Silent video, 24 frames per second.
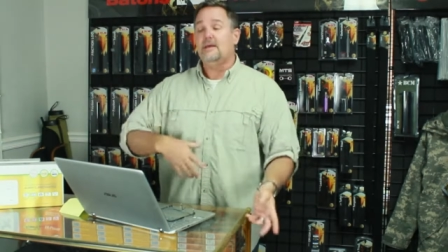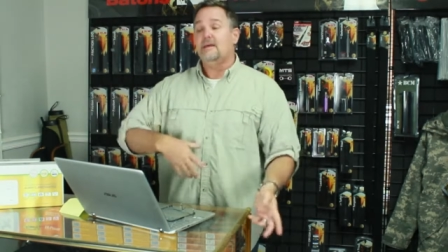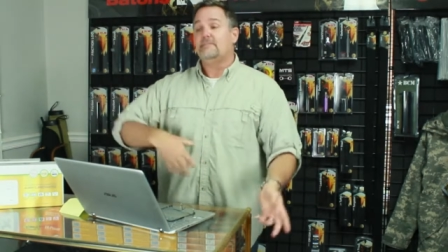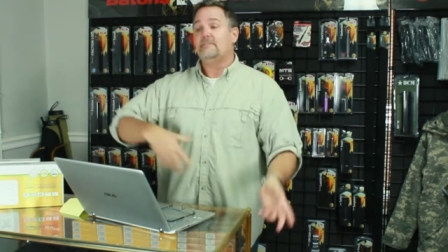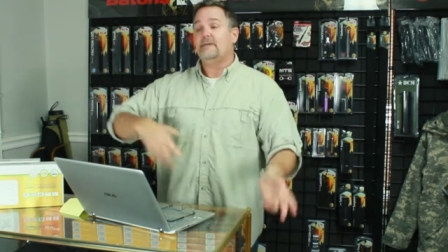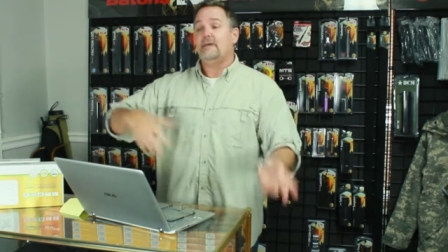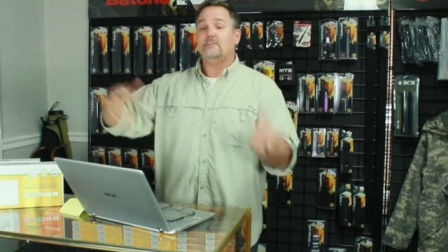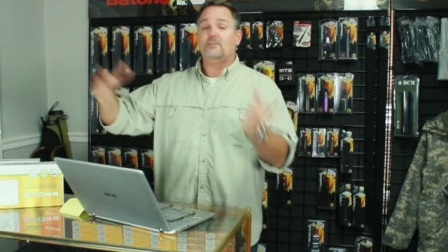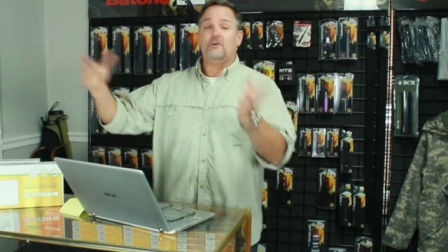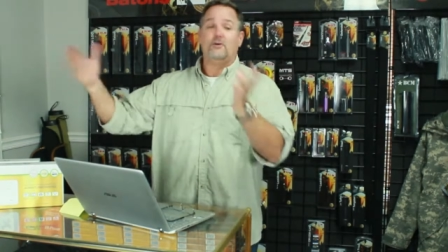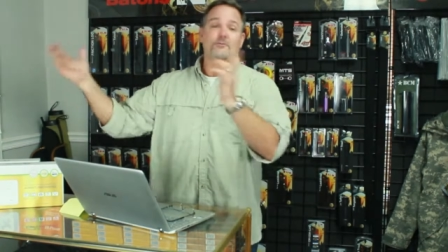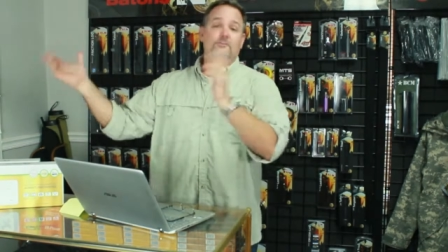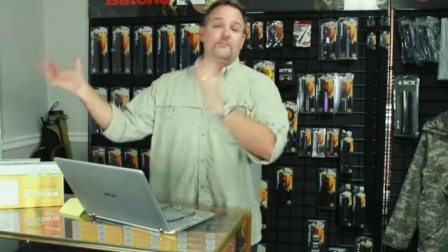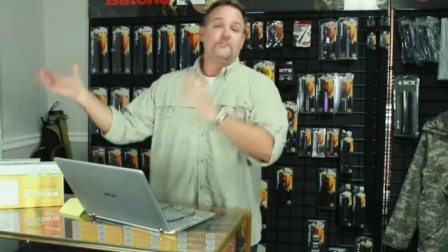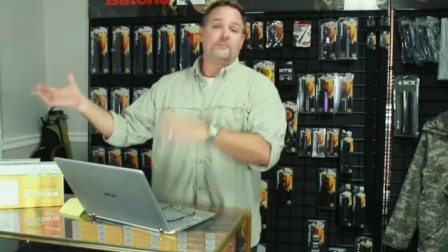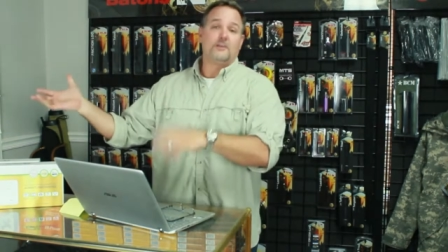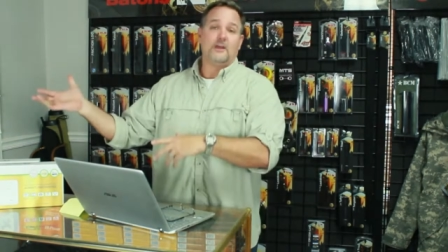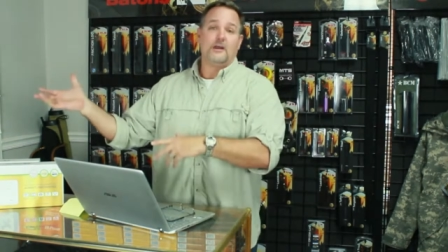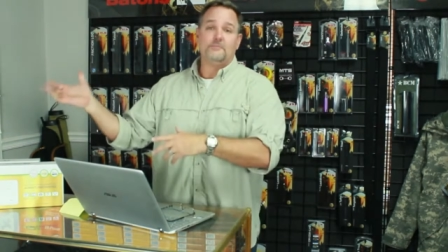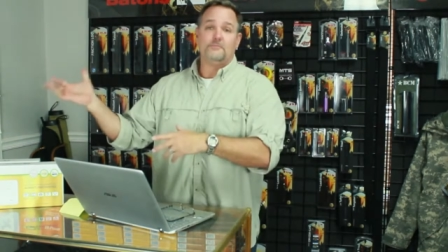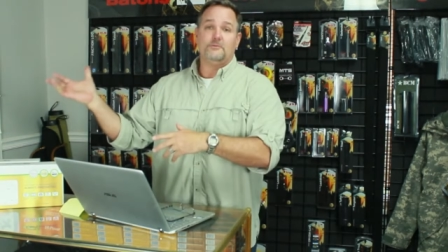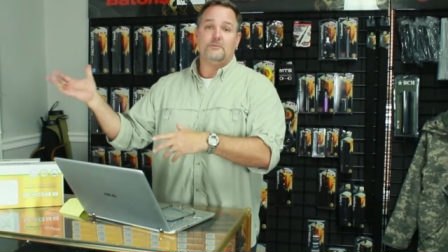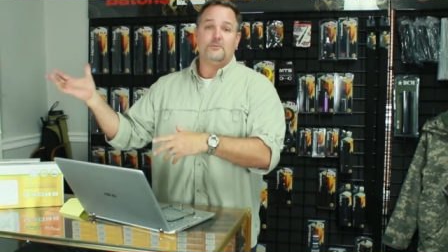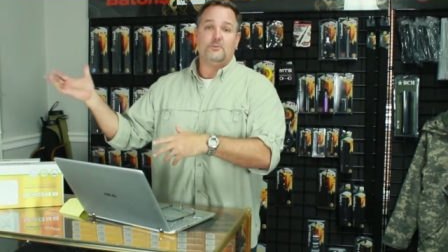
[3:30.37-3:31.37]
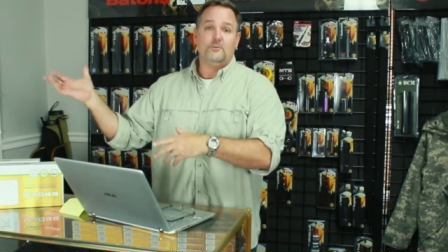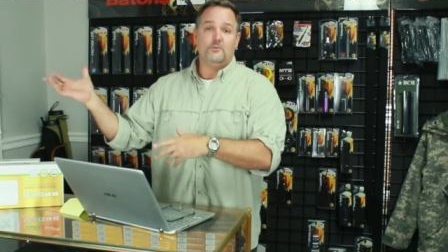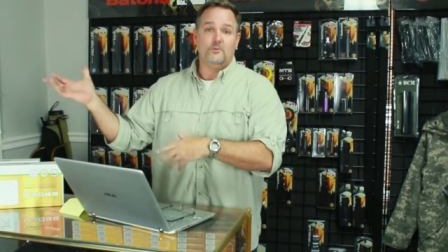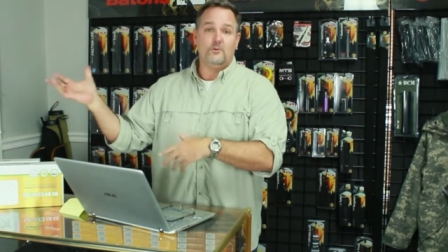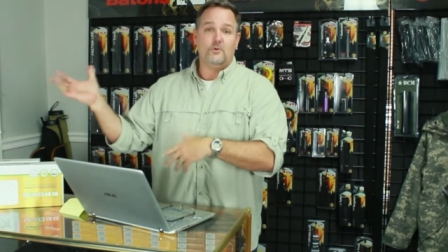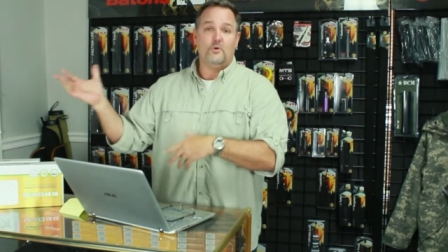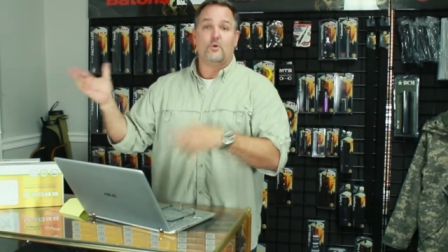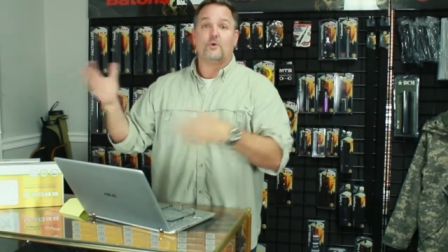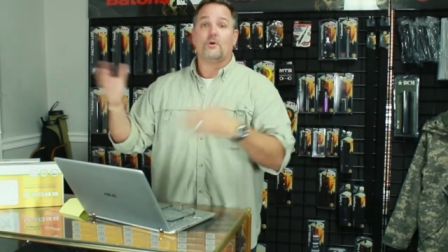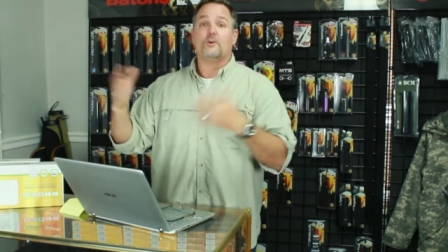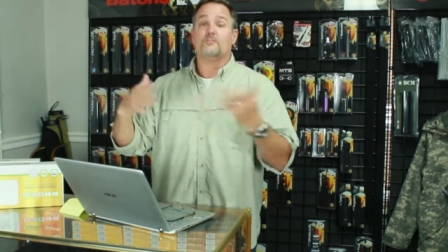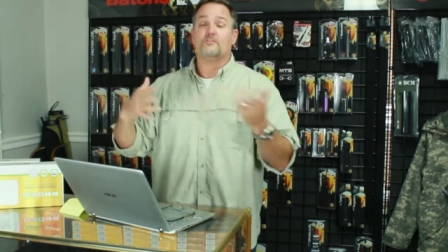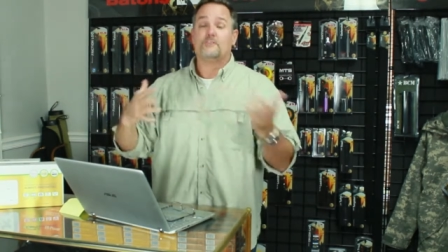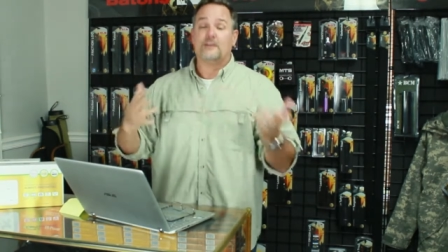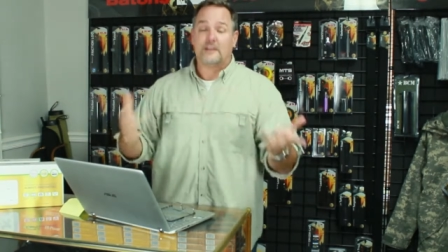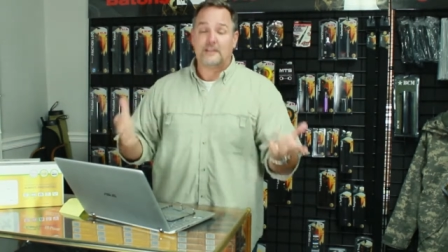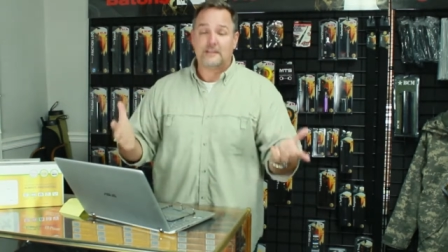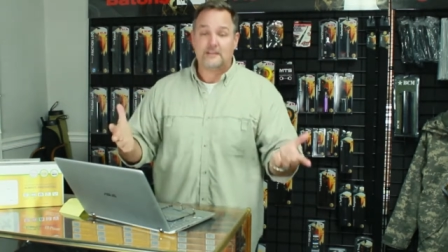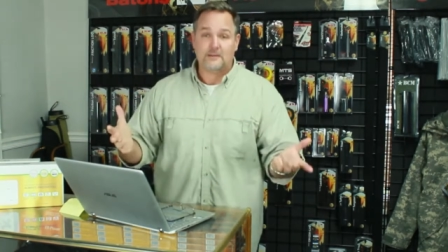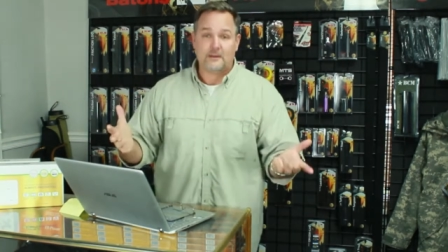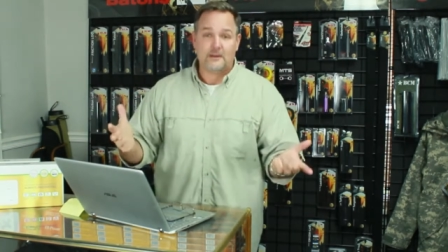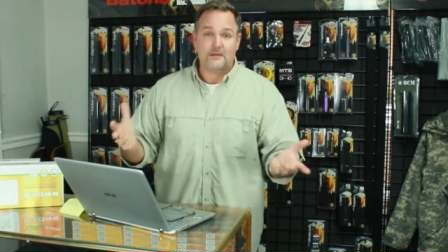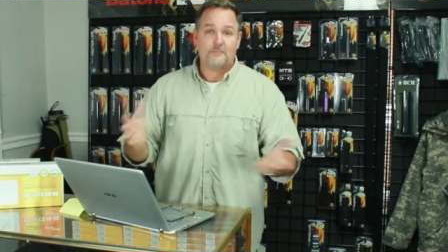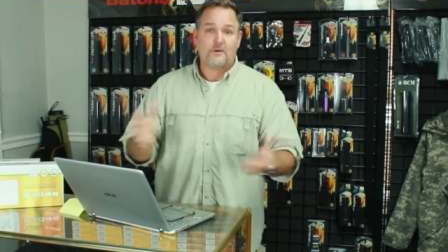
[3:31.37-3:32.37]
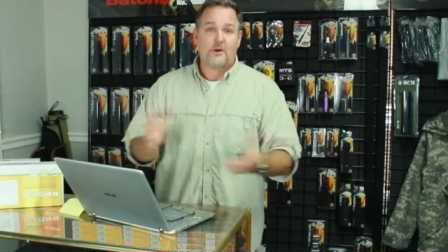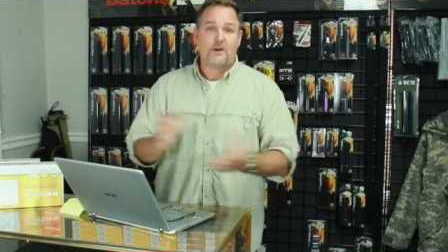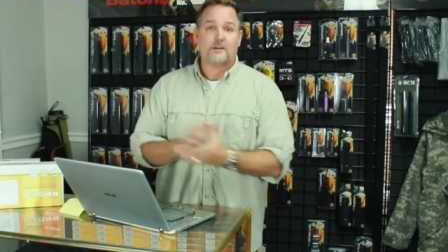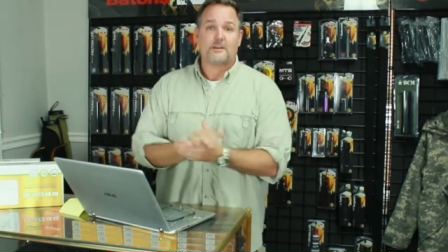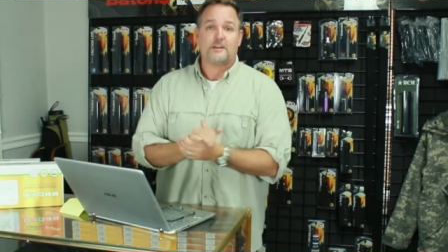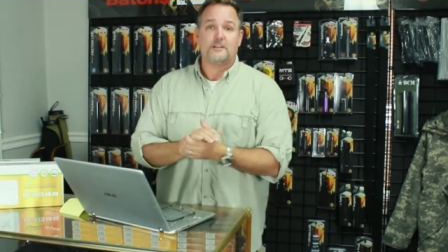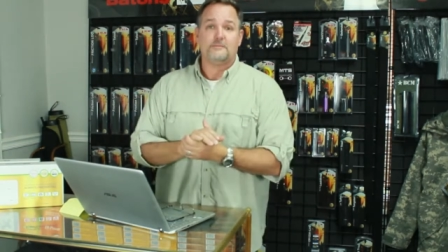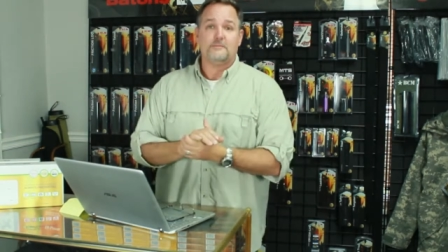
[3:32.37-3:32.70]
They told us to come to you or a secondary market